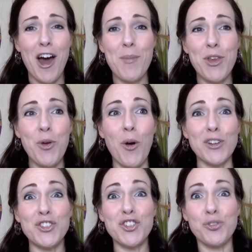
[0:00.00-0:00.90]
You are
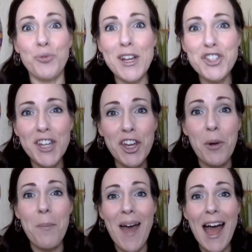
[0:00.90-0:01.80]
stretching
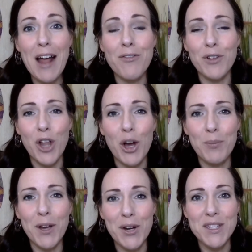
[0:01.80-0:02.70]
your back for long
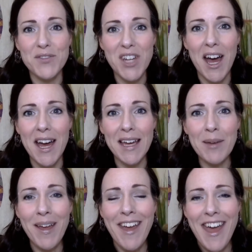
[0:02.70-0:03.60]
periods of time,
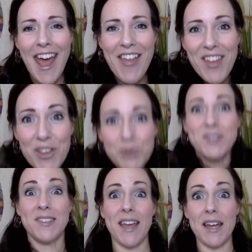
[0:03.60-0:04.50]
and then you
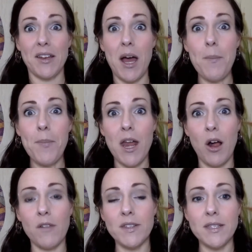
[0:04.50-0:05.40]
stand up and
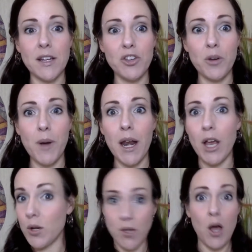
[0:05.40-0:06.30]
all of a sudden your body
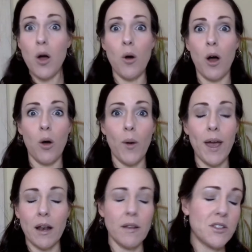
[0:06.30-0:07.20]
goes, oh
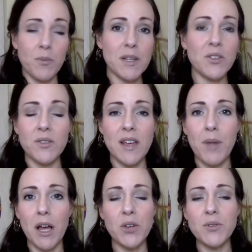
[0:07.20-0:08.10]
wait, these are muscles I'm
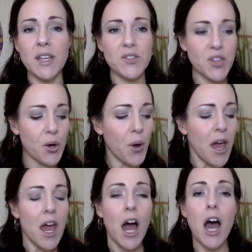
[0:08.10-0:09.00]
not using. So
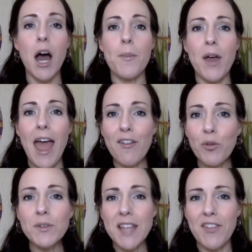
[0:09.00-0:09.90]

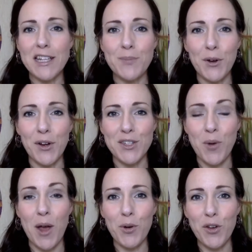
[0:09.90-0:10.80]
everyone's had that experience,
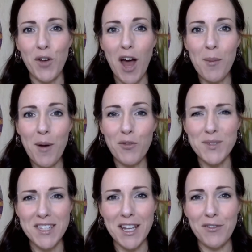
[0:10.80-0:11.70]
right? Where you come up from
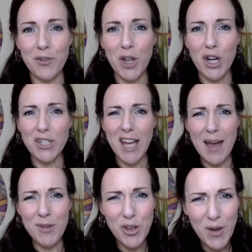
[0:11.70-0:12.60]
sitting from a long
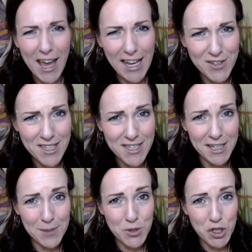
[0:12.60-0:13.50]
time and you can't even
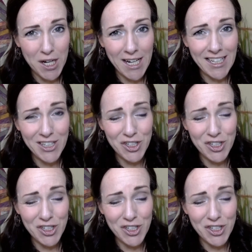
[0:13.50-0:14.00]
stand up straight.